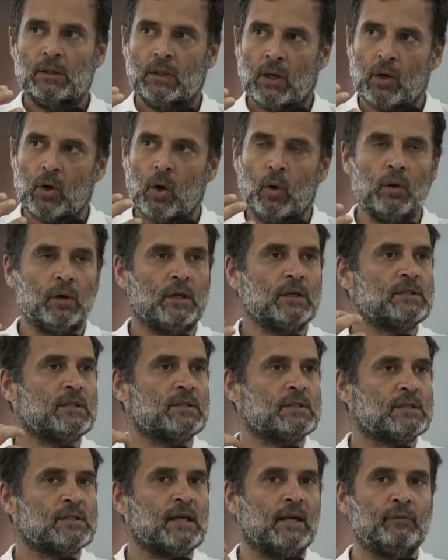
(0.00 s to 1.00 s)
The Congress
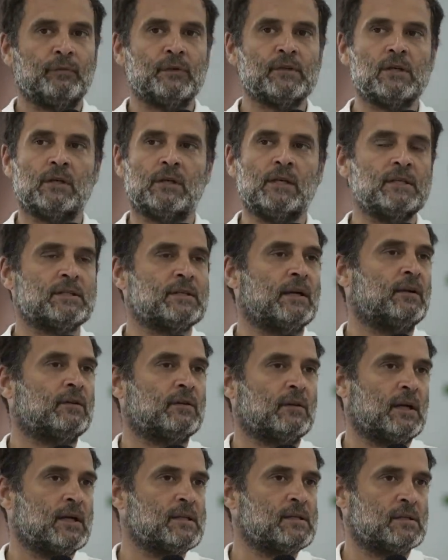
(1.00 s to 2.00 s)
itself is a
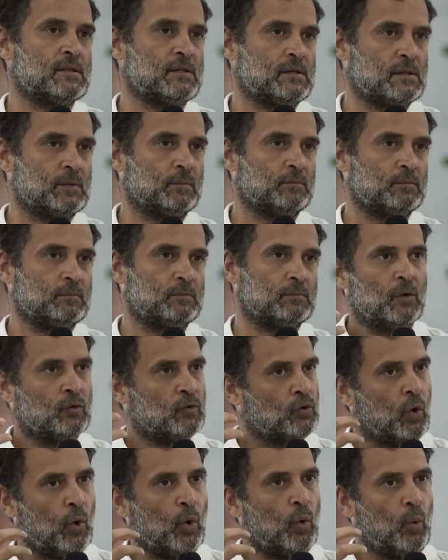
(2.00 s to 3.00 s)
decentralized system.
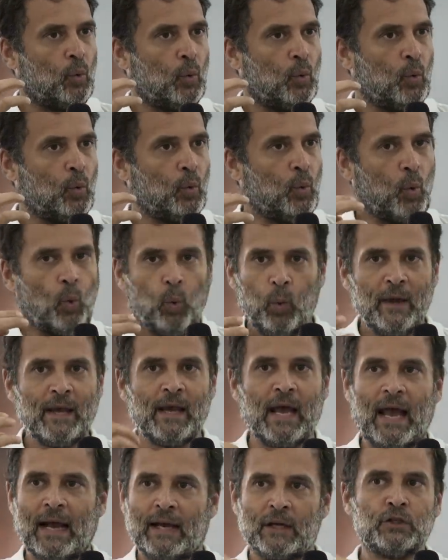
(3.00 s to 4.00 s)
So
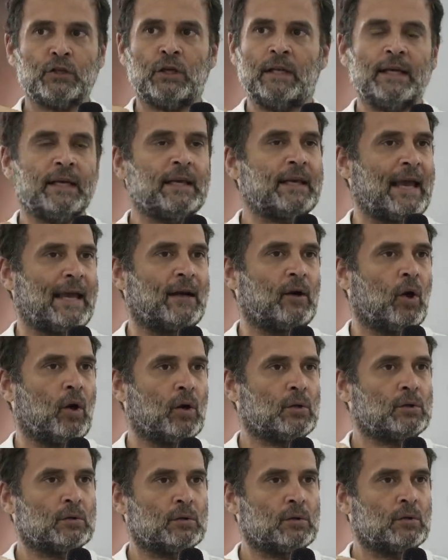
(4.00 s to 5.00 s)
we actually cannot